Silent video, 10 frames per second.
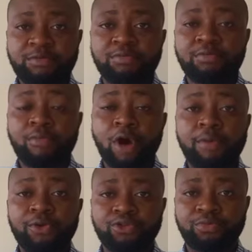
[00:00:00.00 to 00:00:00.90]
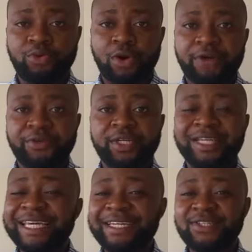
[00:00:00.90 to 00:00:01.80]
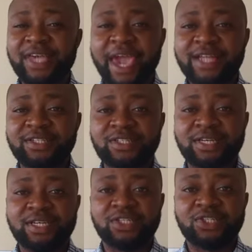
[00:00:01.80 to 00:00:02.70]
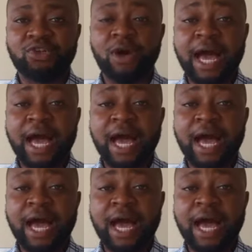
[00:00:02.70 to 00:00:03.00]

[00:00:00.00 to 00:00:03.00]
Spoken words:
Muhammadu Buhari, in his 8 years